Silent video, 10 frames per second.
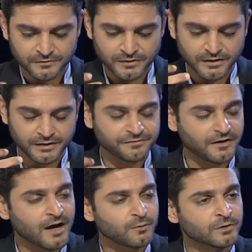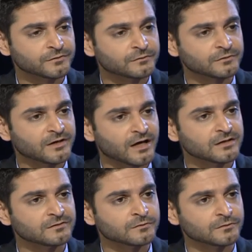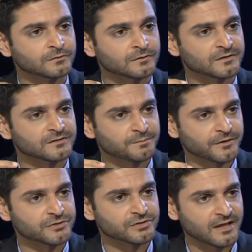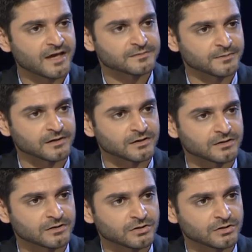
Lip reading: If I want to get into the spiritual aspect